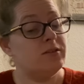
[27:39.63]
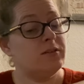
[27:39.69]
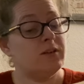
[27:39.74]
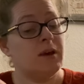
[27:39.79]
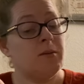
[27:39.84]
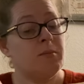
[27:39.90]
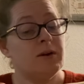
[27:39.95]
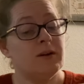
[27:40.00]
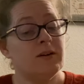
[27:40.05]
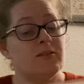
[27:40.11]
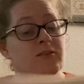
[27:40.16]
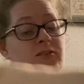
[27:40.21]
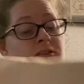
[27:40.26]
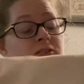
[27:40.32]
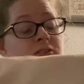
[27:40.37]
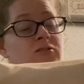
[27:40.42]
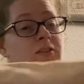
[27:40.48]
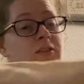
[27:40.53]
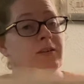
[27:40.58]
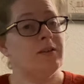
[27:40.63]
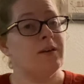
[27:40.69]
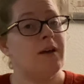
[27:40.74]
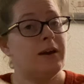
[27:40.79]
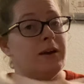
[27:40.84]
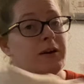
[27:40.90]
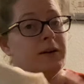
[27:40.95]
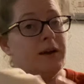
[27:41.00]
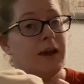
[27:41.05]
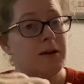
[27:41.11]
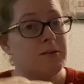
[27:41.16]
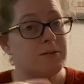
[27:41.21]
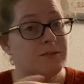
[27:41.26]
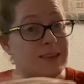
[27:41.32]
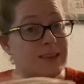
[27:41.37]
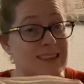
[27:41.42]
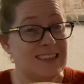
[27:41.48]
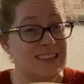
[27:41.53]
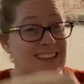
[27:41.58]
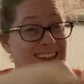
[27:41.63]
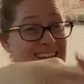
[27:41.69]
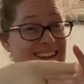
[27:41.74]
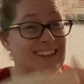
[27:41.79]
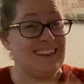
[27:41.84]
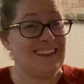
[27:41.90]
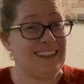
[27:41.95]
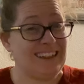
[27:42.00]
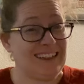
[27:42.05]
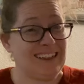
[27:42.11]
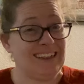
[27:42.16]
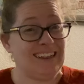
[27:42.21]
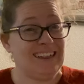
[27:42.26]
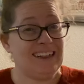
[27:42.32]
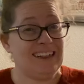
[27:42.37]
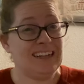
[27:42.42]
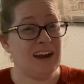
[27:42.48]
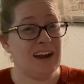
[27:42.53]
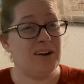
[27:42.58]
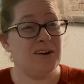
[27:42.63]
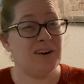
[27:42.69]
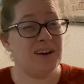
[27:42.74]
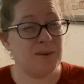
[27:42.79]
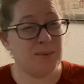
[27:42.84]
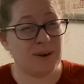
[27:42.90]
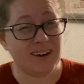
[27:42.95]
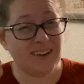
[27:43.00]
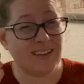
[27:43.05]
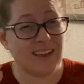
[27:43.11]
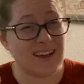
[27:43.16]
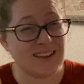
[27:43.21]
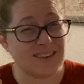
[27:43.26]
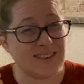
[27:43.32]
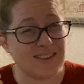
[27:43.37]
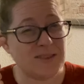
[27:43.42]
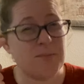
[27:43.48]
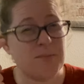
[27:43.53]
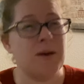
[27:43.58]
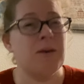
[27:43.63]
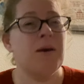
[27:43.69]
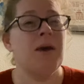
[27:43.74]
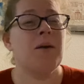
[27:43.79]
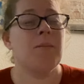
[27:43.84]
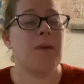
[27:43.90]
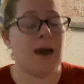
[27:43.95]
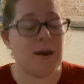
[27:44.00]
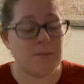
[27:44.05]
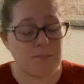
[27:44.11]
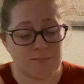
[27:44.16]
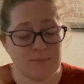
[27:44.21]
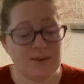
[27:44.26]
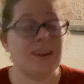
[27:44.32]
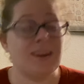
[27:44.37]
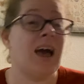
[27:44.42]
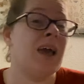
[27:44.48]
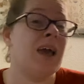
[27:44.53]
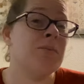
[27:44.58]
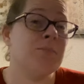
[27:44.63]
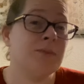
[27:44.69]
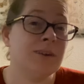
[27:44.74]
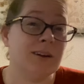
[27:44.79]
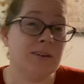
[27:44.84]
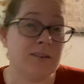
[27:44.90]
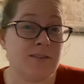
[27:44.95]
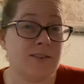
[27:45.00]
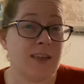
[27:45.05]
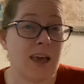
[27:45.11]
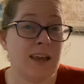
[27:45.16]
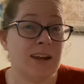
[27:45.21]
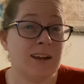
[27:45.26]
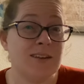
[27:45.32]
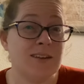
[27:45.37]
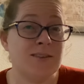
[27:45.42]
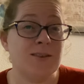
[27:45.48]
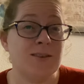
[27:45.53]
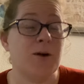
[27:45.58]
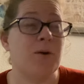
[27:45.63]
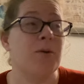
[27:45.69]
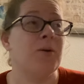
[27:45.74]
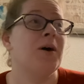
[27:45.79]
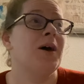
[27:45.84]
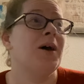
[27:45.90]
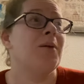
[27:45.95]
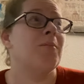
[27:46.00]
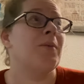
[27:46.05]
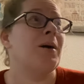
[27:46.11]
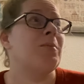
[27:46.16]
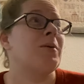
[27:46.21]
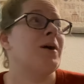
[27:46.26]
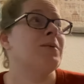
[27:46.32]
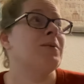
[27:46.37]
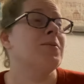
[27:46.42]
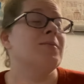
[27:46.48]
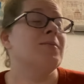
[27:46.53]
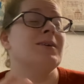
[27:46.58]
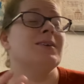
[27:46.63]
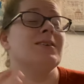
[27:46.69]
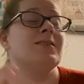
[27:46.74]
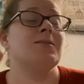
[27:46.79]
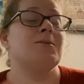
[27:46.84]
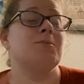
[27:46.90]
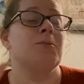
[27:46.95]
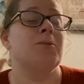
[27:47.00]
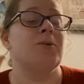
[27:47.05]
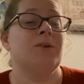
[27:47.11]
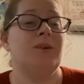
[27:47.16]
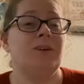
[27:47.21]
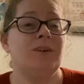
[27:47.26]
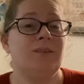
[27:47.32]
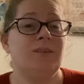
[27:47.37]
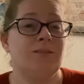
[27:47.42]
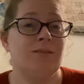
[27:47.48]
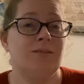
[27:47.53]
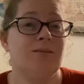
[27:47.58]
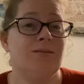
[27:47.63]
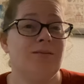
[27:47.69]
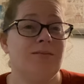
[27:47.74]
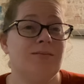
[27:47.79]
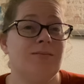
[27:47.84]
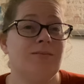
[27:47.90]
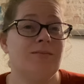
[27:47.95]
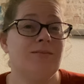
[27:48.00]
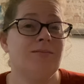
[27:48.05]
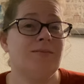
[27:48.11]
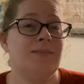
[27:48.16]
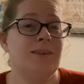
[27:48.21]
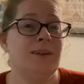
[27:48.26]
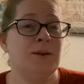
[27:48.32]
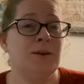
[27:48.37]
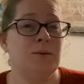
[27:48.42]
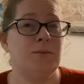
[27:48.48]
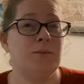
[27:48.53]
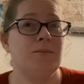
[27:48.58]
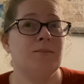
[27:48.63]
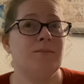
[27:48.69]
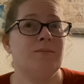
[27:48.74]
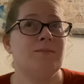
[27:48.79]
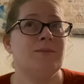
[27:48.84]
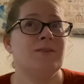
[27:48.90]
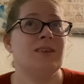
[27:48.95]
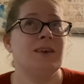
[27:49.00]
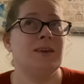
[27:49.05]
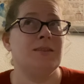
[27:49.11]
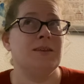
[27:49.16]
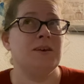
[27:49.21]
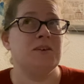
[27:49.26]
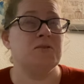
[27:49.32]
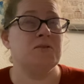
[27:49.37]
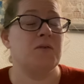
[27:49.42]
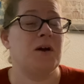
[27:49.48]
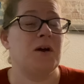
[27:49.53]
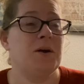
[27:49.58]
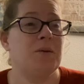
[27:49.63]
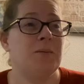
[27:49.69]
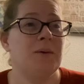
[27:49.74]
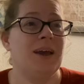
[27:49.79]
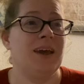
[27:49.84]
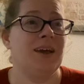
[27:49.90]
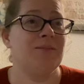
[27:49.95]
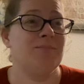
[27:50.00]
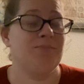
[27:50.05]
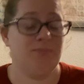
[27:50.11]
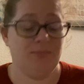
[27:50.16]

I better stitch on higher counts. I already wear glasses, but I'm nearsighted, so my problem is more, you know, seeing things far away.